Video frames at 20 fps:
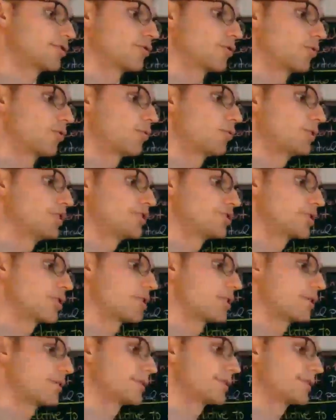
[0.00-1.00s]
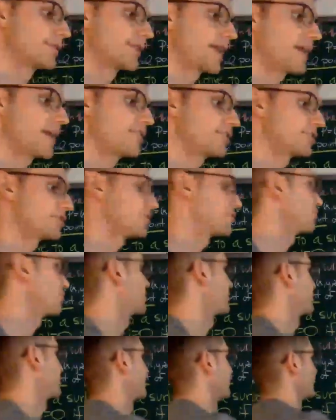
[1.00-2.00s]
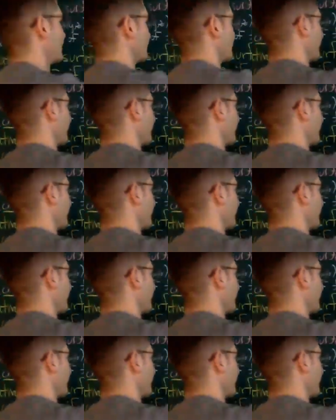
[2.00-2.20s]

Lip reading: which are tangent to the surface.